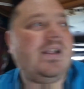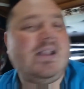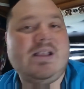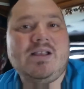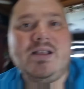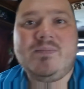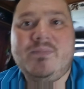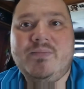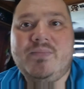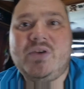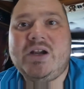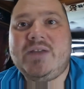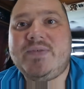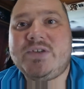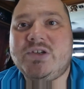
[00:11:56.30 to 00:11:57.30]

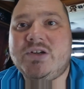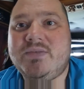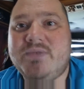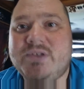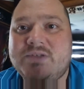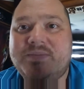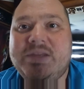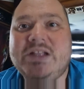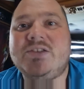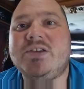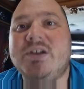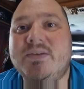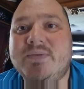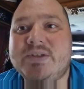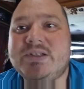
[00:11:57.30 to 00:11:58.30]
Breakfast service, meal
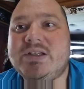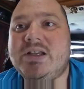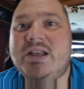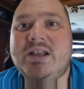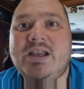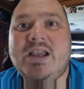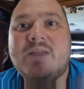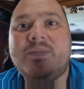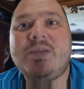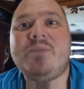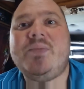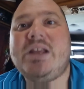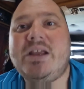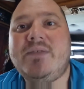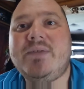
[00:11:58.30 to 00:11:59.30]
service. I helped him
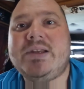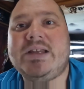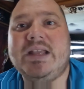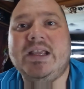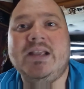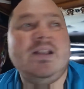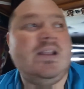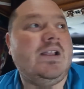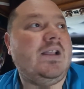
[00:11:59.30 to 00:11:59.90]
with everything.